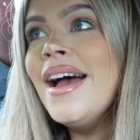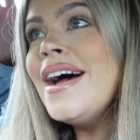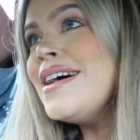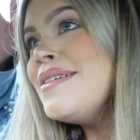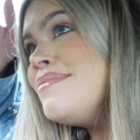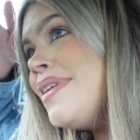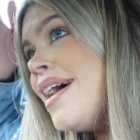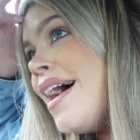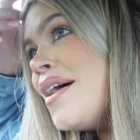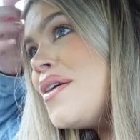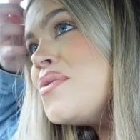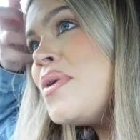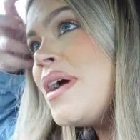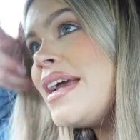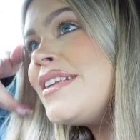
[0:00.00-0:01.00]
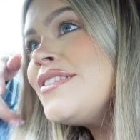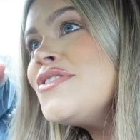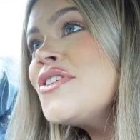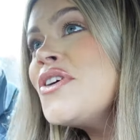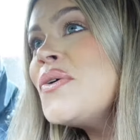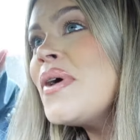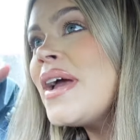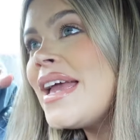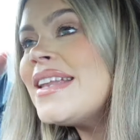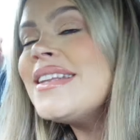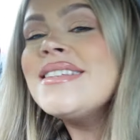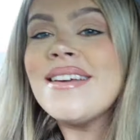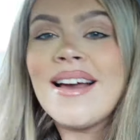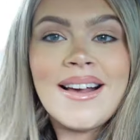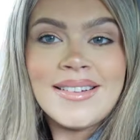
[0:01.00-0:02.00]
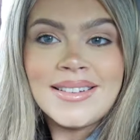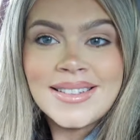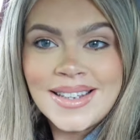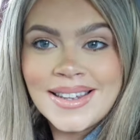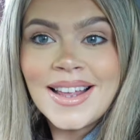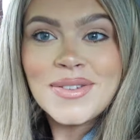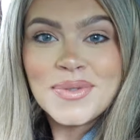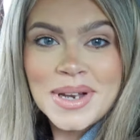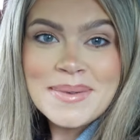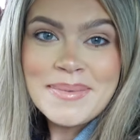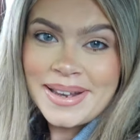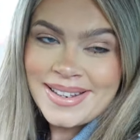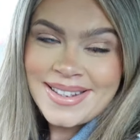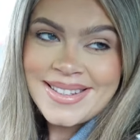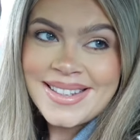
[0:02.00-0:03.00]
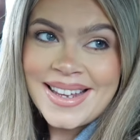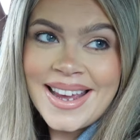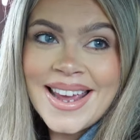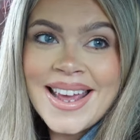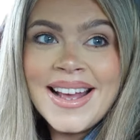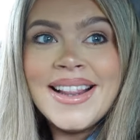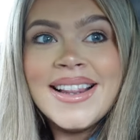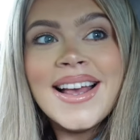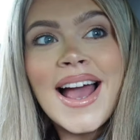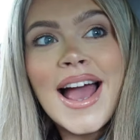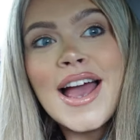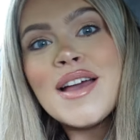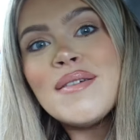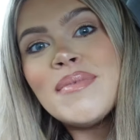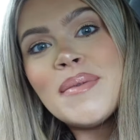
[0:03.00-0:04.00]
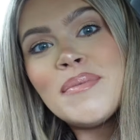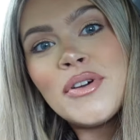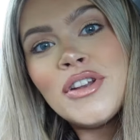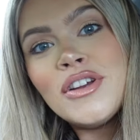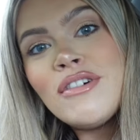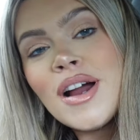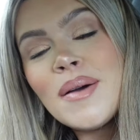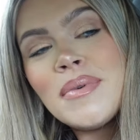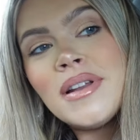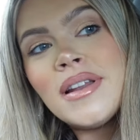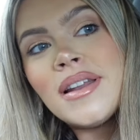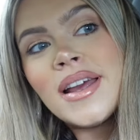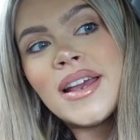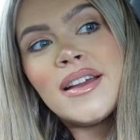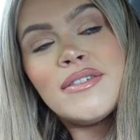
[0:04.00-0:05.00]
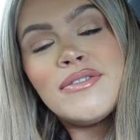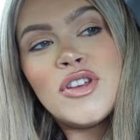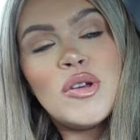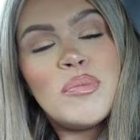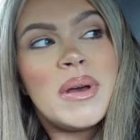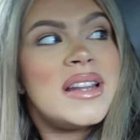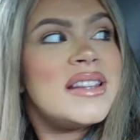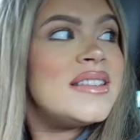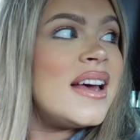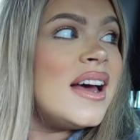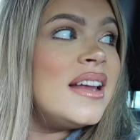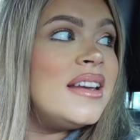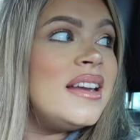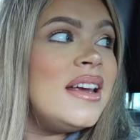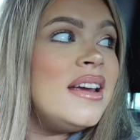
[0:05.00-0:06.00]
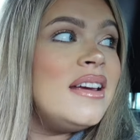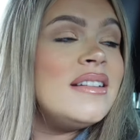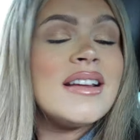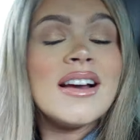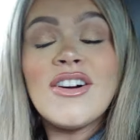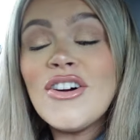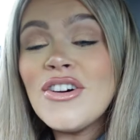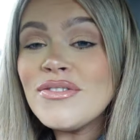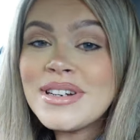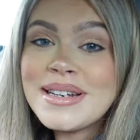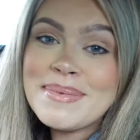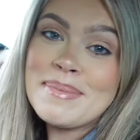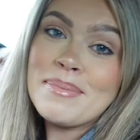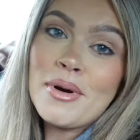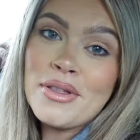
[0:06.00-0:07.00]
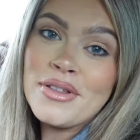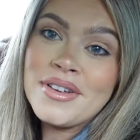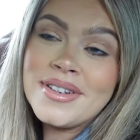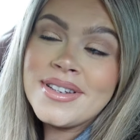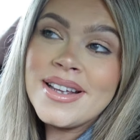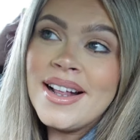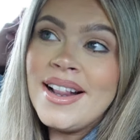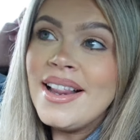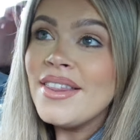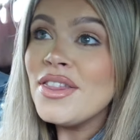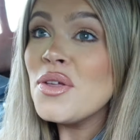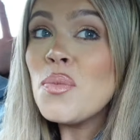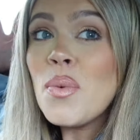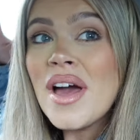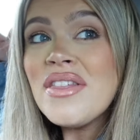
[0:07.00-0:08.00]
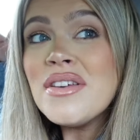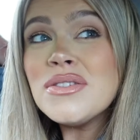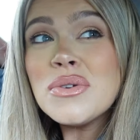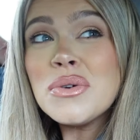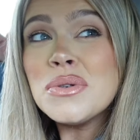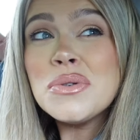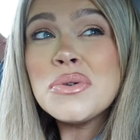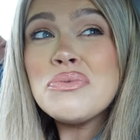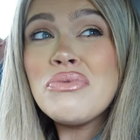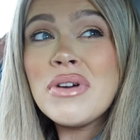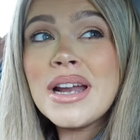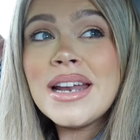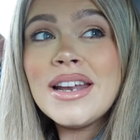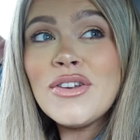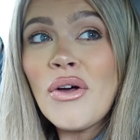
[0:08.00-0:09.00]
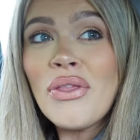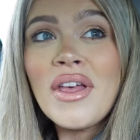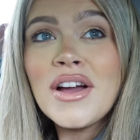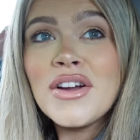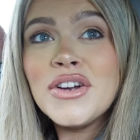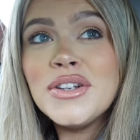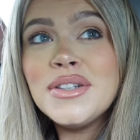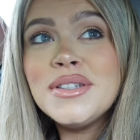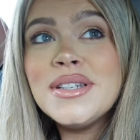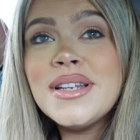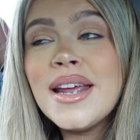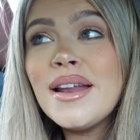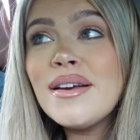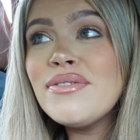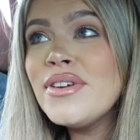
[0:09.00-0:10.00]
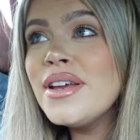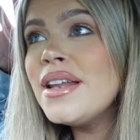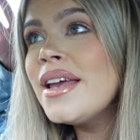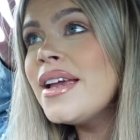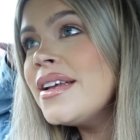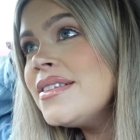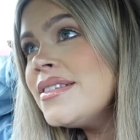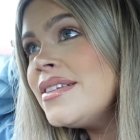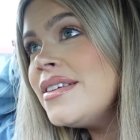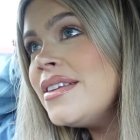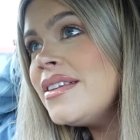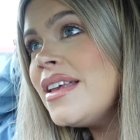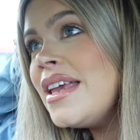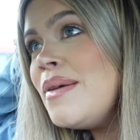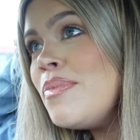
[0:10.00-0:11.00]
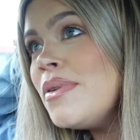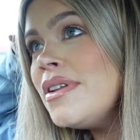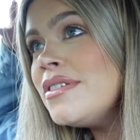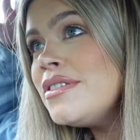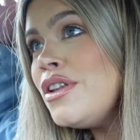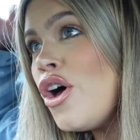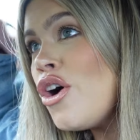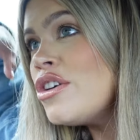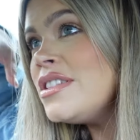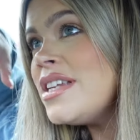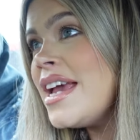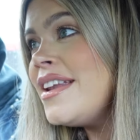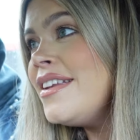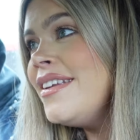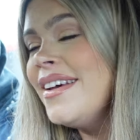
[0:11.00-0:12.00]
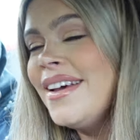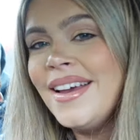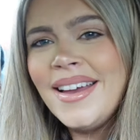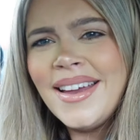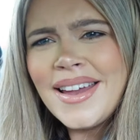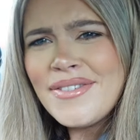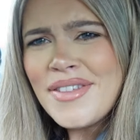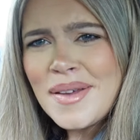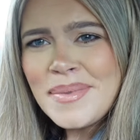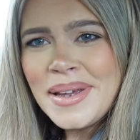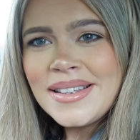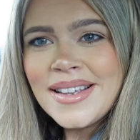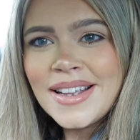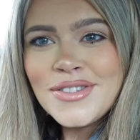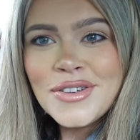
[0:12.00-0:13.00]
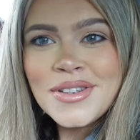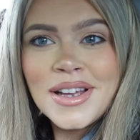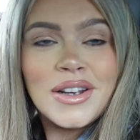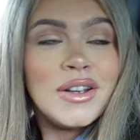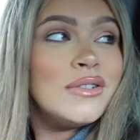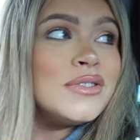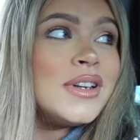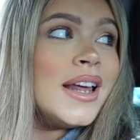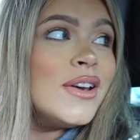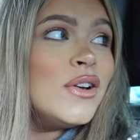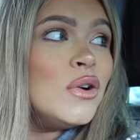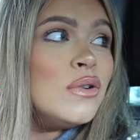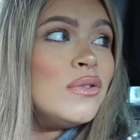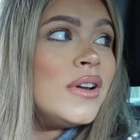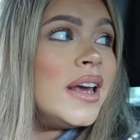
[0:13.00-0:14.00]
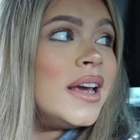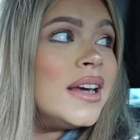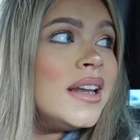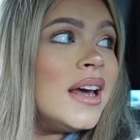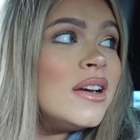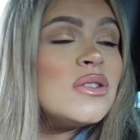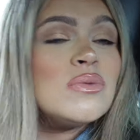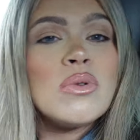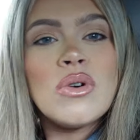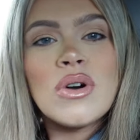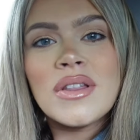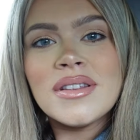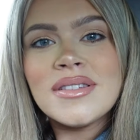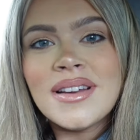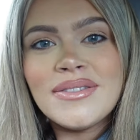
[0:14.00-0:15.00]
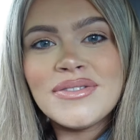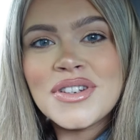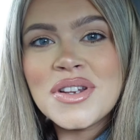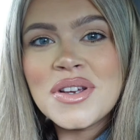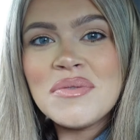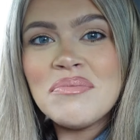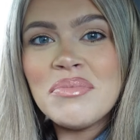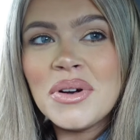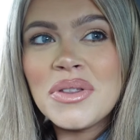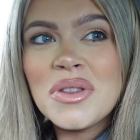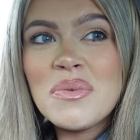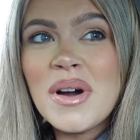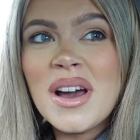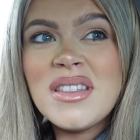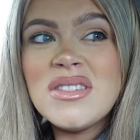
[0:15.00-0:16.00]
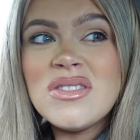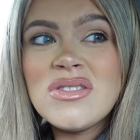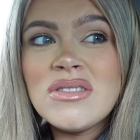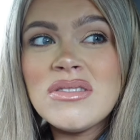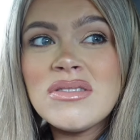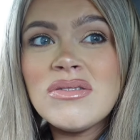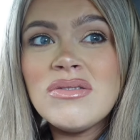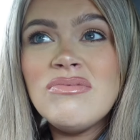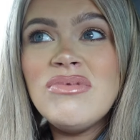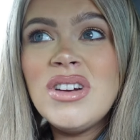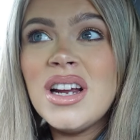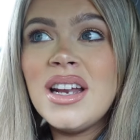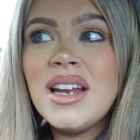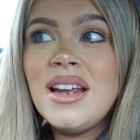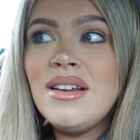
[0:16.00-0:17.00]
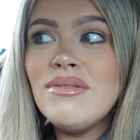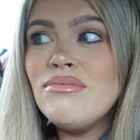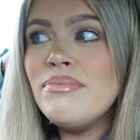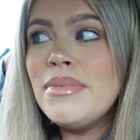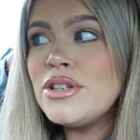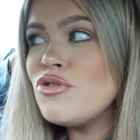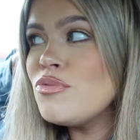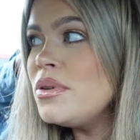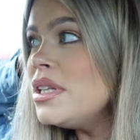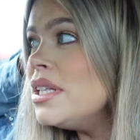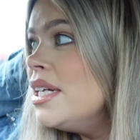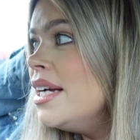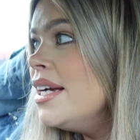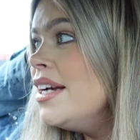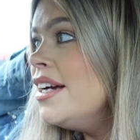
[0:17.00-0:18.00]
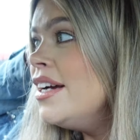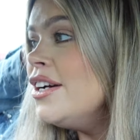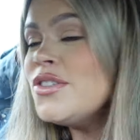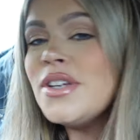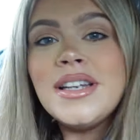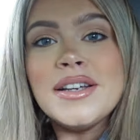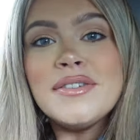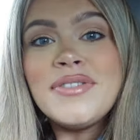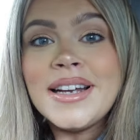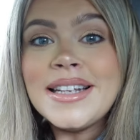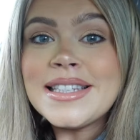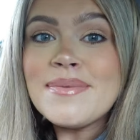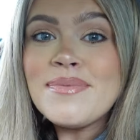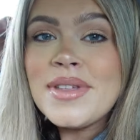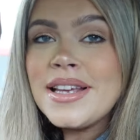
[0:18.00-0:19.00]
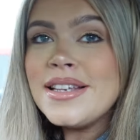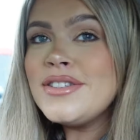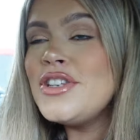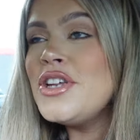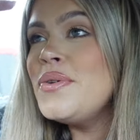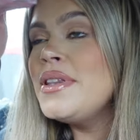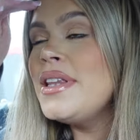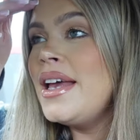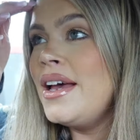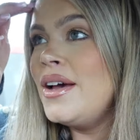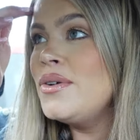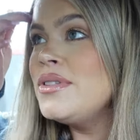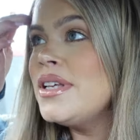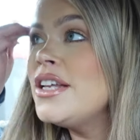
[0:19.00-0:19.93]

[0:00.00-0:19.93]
I'm now waiting to go into Aldi, that's what I meant to say. I'm going to grab a few bits that I need. I can't really be bothered. The weather's also really not that good today and I feel like it's keeping us locked in, if that makes sense, because I'd love to like go for like a nice walk this afternoon, but the weather's just really miserable. So I need to find some things to do in the house.